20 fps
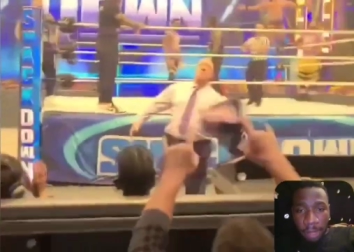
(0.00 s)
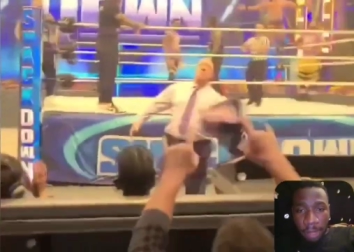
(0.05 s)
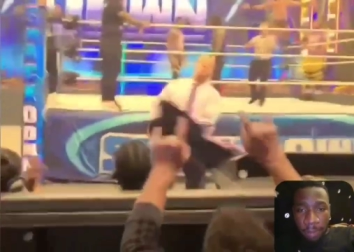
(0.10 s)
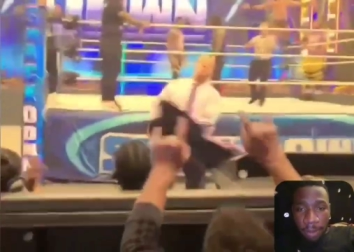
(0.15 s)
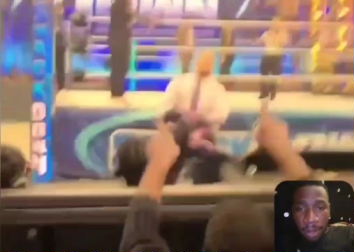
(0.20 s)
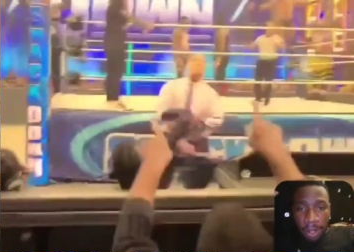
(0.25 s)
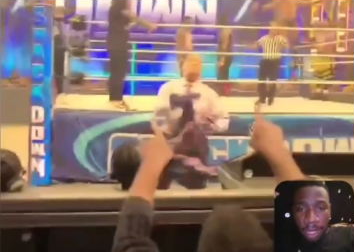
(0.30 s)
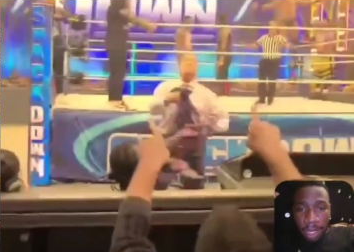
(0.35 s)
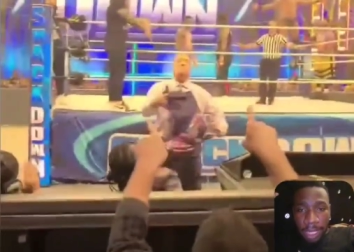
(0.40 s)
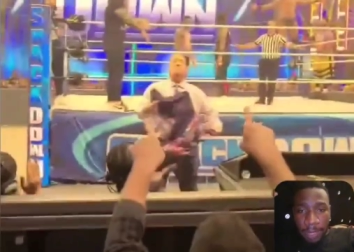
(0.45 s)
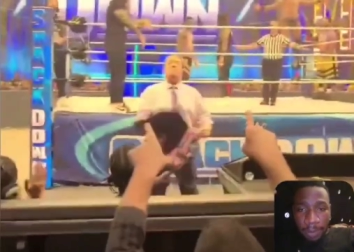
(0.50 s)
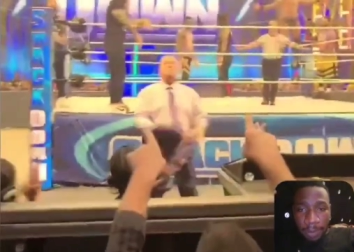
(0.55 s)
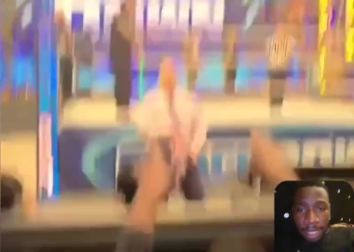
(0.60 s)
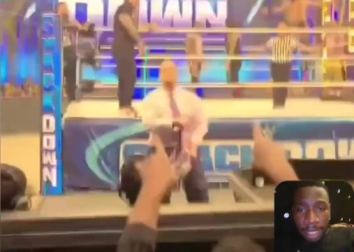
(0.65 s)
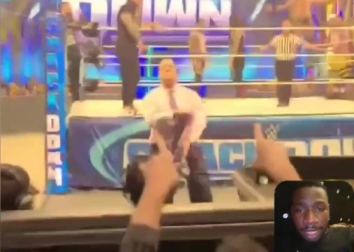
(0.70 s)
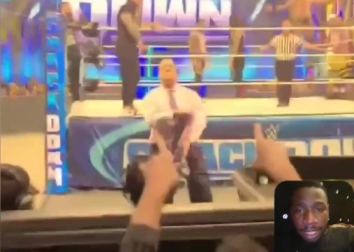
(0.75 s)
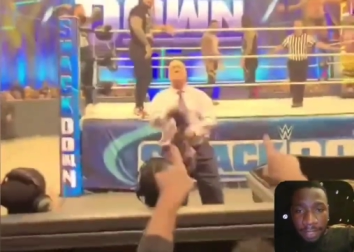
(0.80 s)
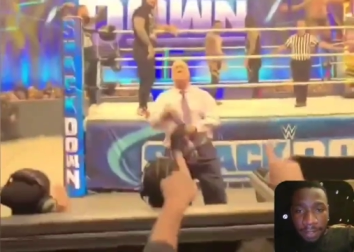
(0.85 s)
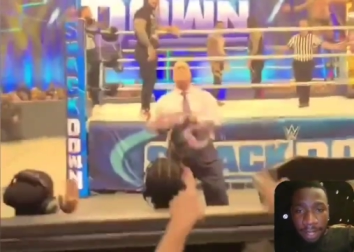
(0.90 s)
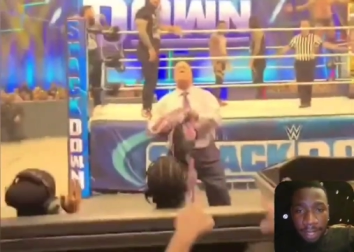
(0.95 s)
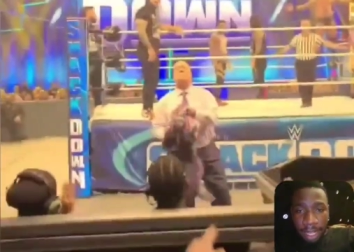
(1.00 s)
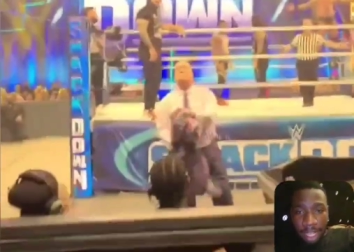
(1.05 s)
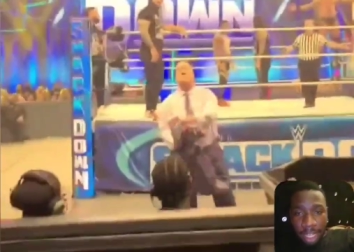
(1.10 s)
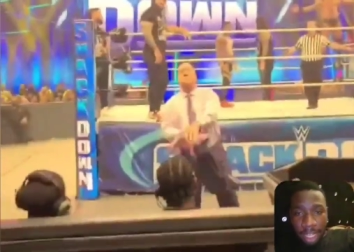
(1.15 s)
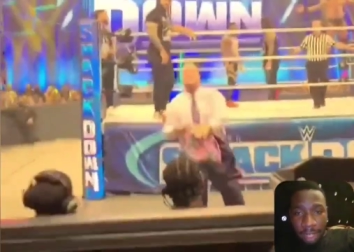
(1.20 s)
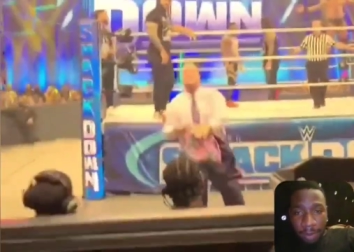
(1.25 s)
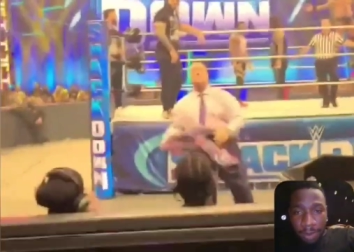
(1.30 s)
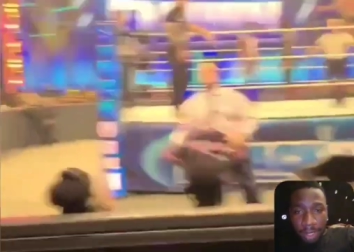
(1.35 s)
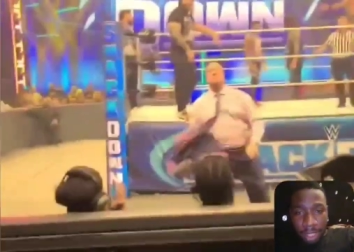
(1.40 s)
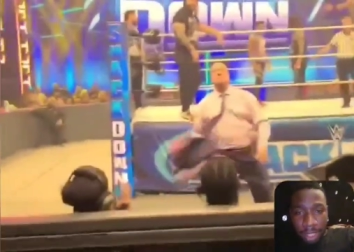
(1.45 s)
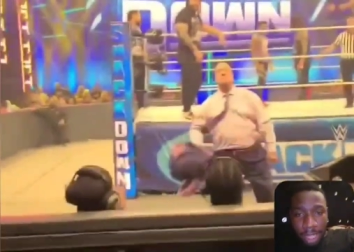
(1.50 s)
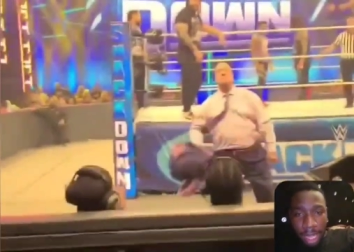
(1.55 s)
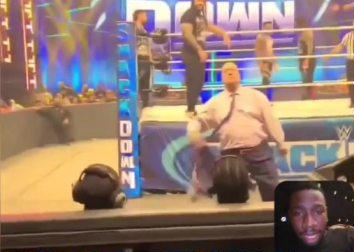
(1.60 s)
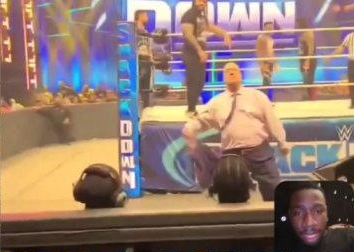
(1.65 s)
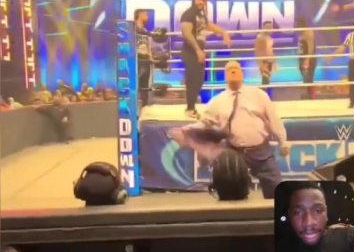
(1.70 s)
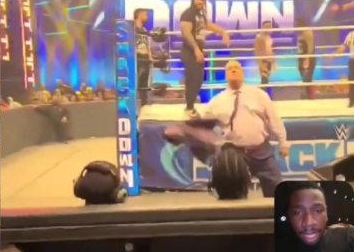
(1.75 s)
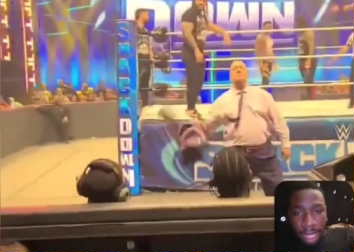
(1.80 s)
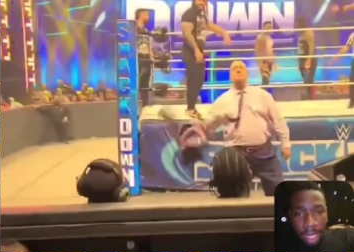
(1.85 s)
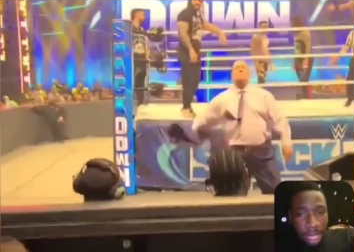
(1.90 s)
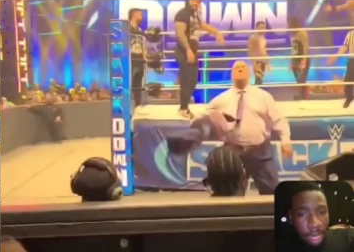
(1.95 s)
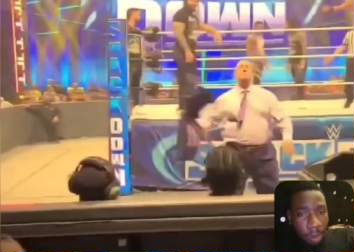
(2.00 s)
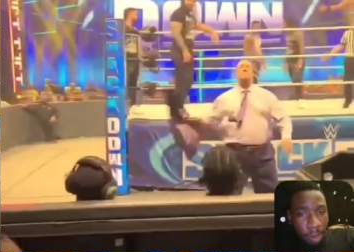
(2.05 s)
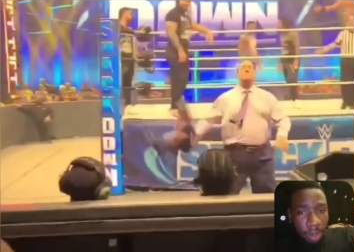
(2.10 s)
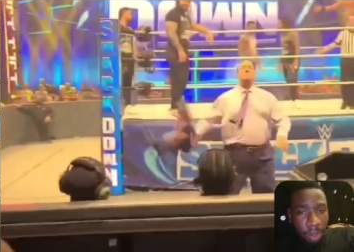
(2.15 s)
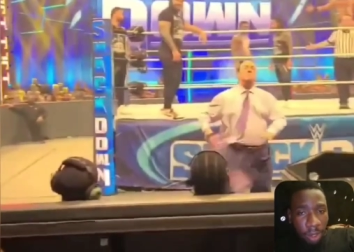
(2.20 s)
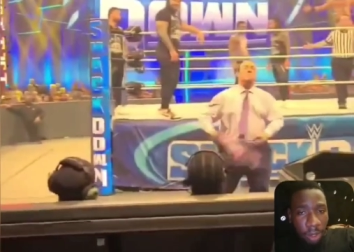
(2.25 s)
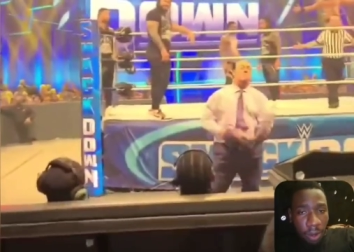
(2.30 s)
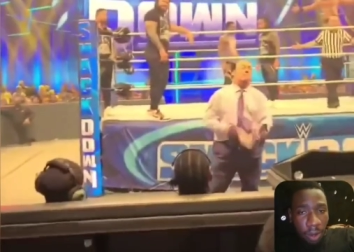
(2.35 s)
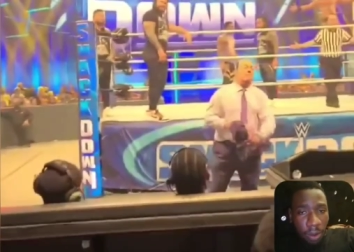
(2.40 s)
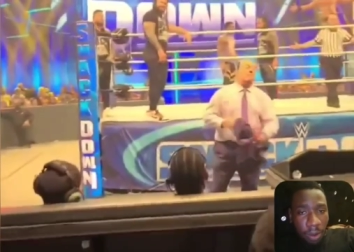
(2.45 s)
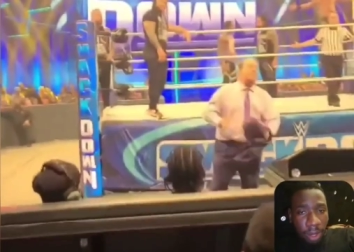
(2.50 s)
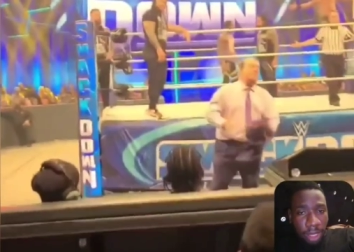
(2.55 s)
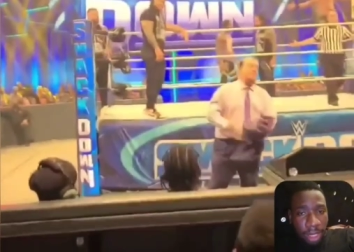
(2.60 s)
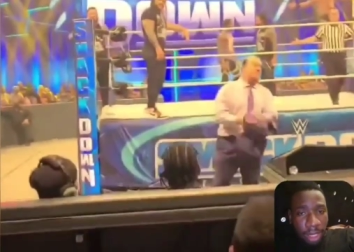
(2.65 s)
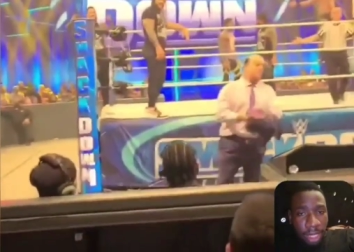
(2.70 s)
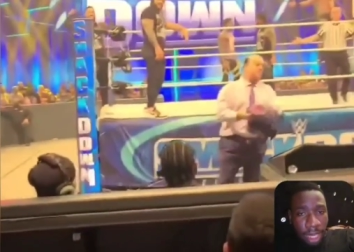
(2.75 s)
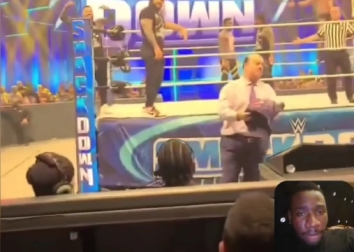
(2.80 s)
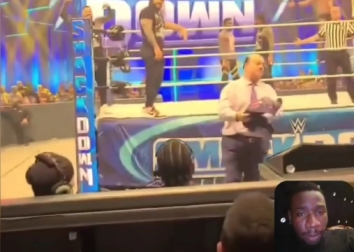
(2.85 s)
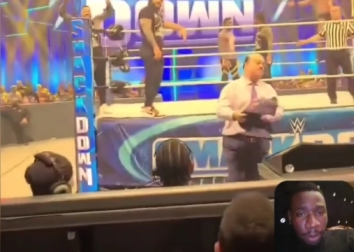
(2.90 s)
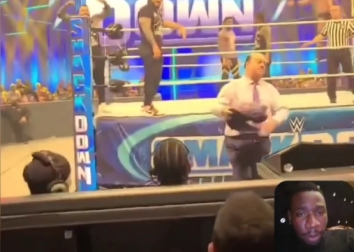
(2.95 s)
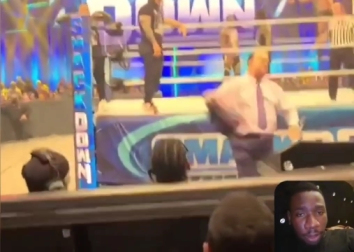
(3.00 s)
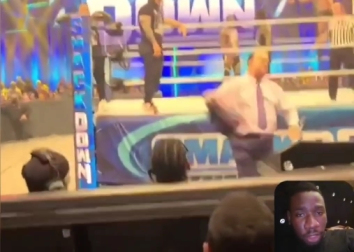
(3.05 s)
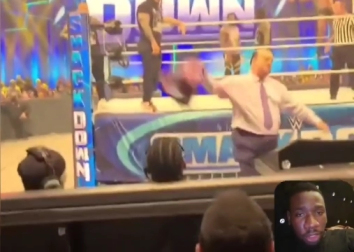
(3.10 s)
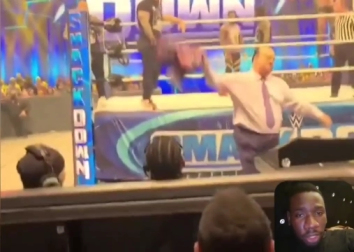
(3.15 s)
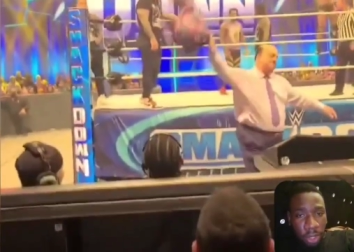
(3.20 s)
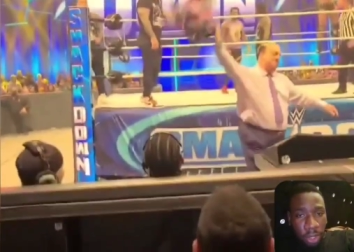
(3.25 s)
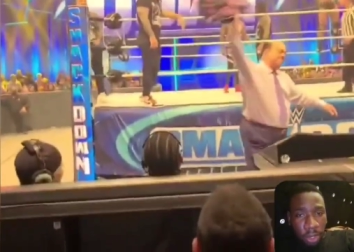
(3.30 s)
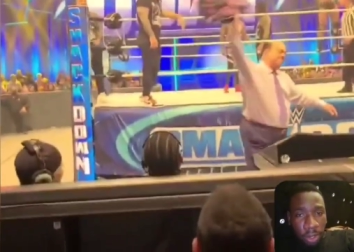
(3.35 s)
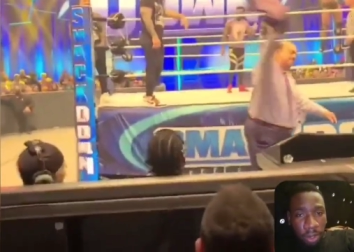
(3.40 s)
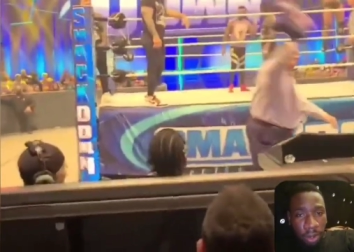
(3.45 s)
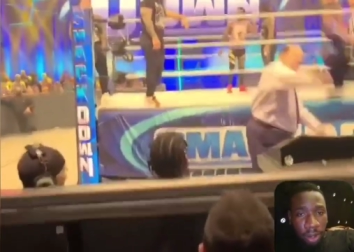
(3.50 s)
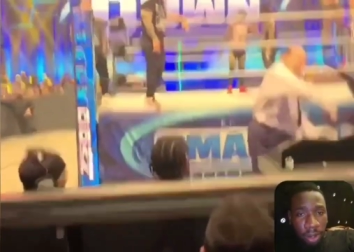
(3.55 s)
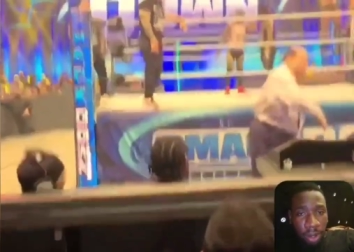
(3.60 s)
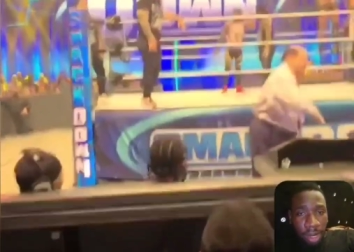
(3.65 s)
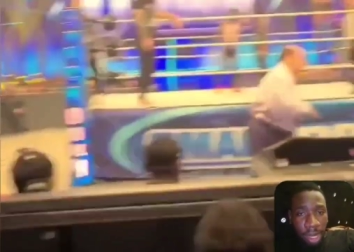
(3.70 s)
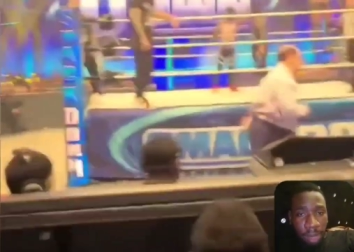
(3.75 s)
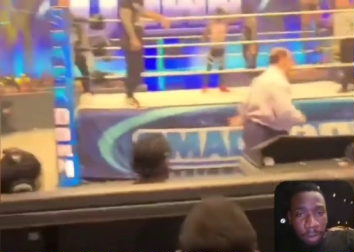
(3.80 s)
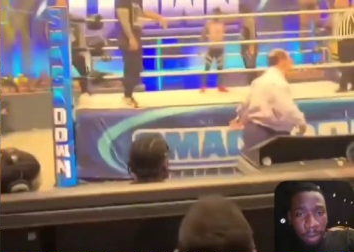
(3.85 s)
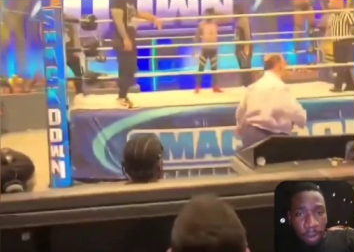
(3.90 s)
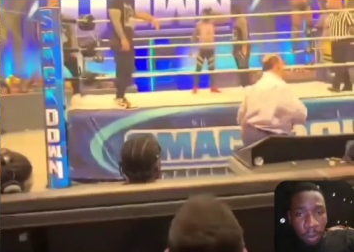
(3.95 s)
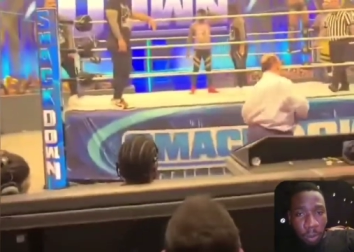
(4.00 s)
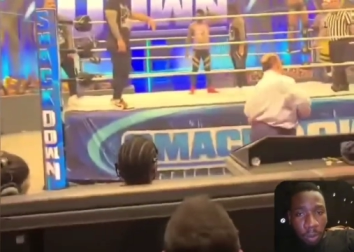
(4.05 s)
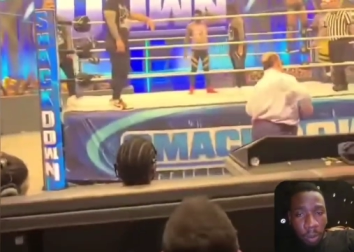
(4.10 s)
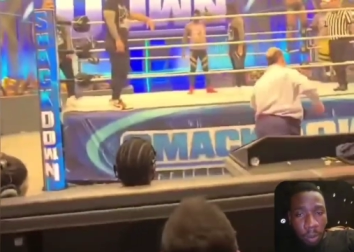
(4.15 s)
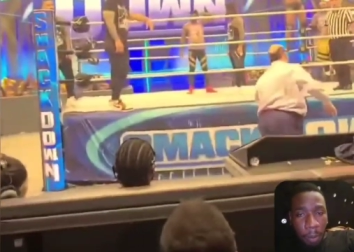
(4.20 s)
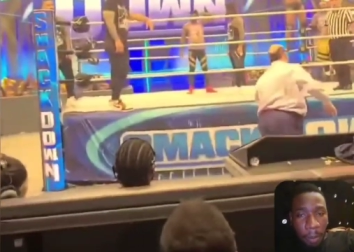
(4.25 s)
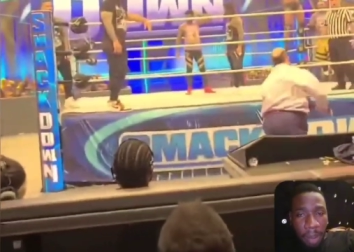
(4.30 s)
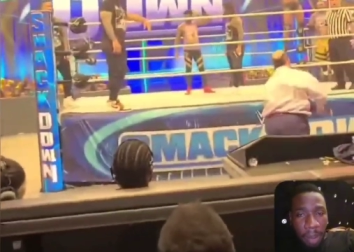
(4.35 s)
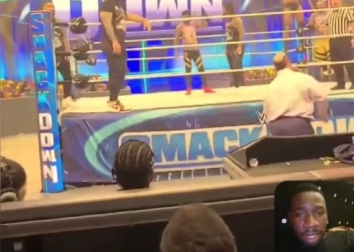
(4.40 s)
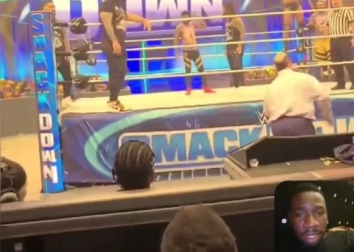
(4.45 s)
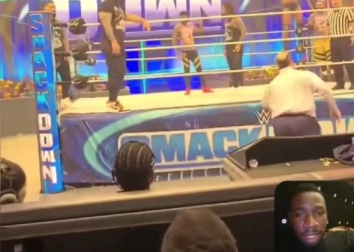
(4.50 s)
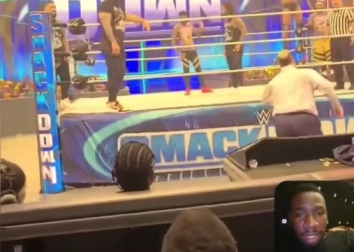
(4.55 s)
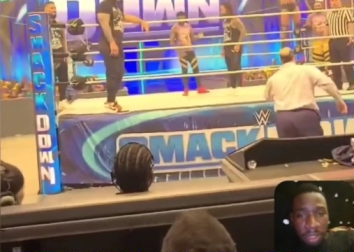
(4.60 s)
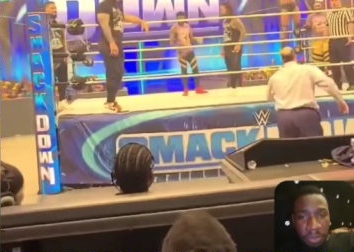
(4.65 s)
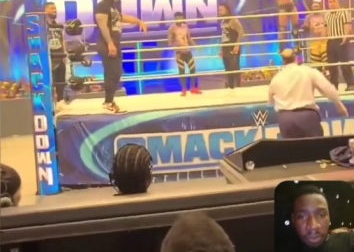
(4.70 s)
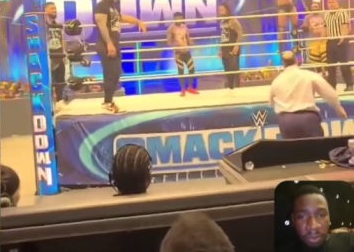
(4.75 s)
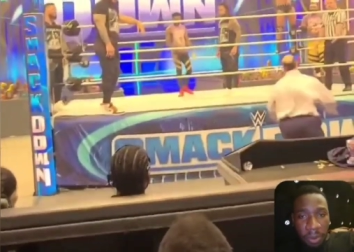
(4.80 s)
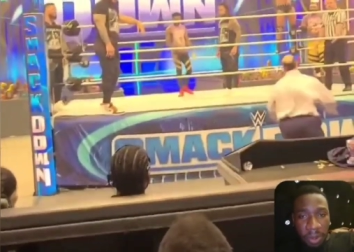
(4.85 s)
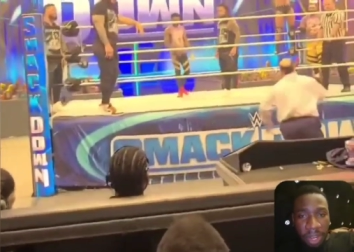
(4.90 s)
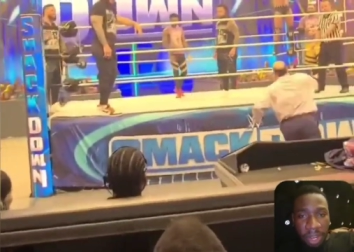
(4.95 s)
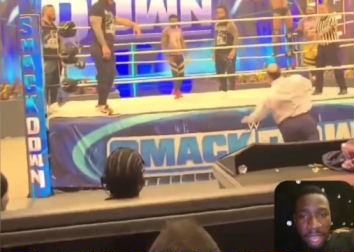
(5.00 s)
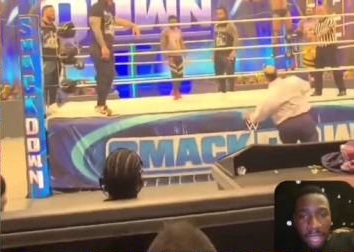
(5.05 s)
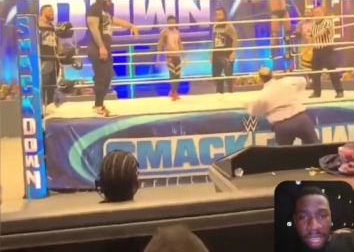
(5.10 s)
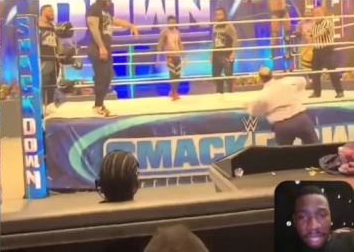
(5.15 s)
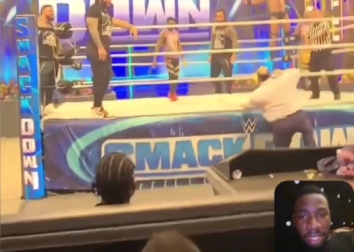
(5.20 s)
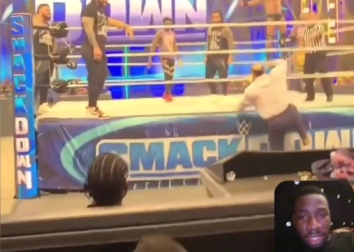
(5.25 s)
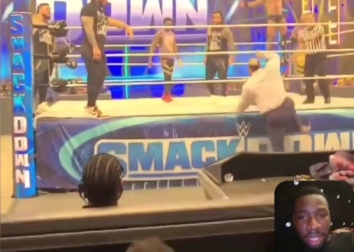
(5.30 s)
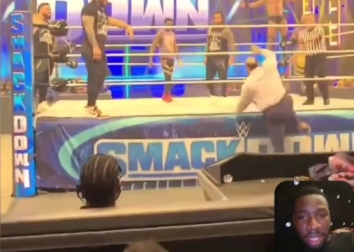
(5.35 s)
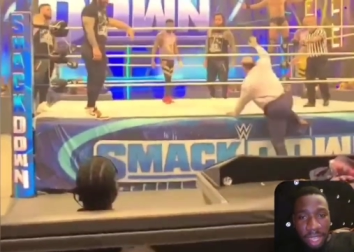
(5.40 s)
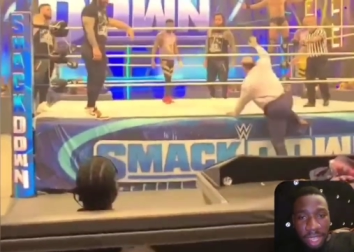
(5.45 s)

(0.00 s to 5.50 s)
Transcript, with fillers: man is fired up. He's like, I'm gonna go in there. I'm gonna show you all. I'm gonna whoop Montez for this.